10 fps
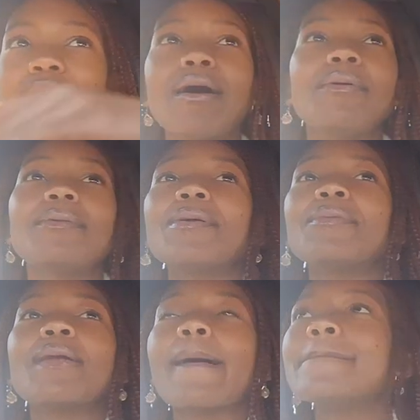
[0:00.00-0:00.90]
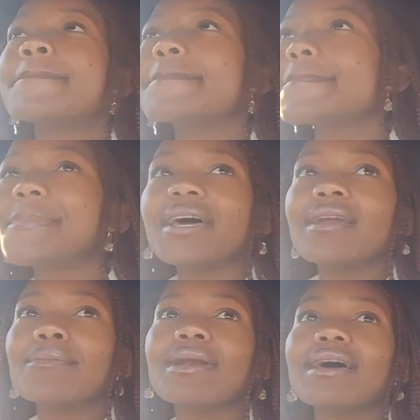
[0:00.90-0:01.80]
Blah blah blah blah blah. And
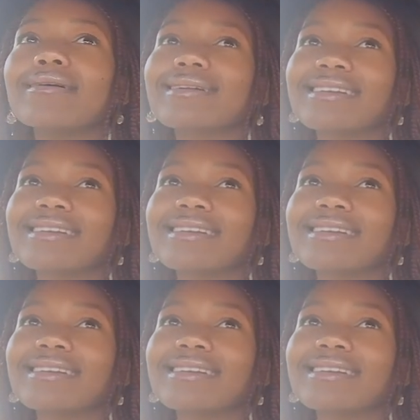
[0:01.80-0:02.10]
I'm like,